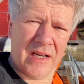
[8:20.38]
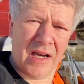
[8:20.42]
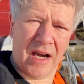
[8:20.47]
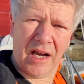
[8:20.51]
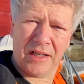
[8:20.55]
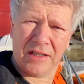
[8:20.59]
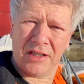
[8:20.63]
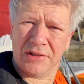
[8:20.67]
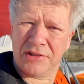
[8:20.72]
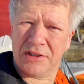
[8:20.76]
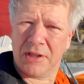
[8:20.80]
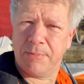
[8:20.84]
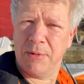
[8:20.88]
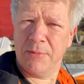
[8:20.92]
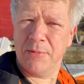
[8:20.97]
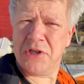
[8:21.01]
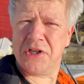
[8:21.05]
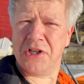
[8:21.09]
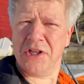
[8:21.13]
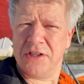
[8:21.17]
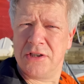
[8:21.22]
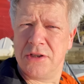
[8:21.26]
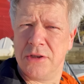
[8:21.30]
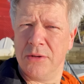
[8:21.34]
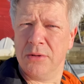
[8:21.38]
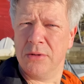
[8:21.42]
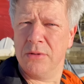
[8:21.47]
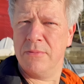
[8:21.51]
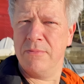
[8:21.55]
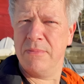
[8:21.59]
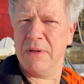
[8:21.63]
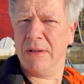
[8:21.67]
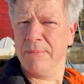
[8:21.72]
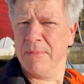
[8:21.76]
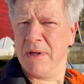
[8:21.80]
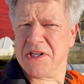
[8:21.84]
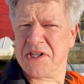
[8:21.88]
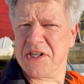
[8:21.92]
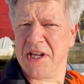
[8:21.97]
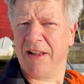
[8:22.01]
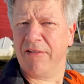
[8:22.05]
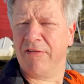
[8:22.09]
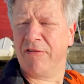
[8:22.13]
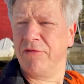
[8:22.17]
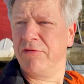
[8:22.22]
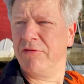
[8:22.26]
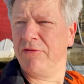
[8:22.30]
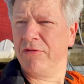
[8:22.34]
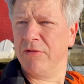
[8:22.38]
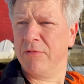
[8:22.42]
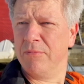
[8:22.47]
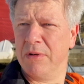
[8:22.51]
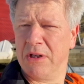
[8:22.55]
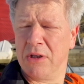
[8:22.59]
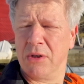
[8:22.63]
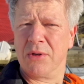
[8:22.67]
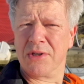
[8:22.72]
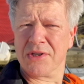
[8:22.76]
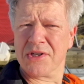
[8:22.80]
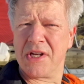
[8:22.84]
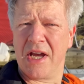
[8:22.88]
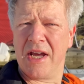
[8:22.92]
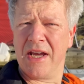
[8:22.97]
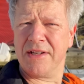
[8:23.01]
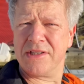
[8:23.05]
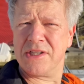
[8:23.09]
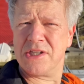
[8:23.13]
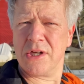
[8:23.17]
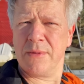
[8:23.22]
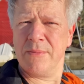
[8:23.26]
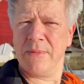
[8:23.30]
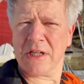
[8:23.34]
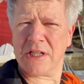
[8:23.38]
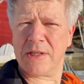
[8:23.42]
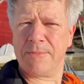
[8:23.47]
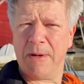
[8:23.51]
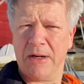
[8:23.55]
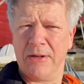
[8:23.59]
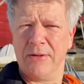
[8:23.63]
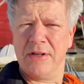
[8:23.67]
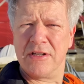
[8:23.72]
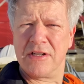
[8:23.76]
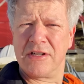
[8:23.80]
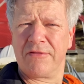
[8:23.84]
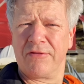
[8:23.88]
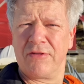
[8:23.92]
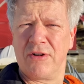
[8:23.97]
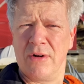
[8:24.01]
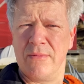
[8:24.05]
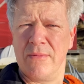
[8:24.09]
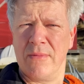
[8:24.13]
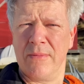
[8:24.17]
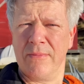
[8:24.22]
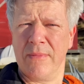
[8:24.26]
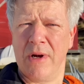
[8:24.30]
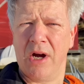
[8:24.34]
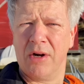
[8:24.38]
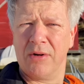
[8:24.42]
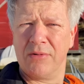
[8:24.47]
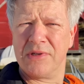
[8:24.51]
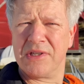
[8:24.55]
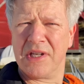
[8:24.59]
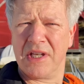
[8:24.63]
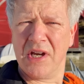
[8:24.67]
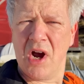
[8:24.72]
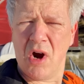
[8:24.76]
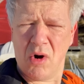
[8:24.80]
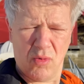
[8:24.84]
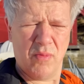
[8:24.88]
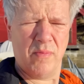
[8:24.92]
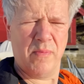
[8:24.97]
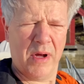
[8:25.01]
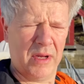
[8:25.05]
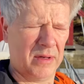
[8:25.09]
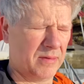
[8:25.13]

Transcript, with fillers: I got the permission to build myself because I had some experience from my house at home.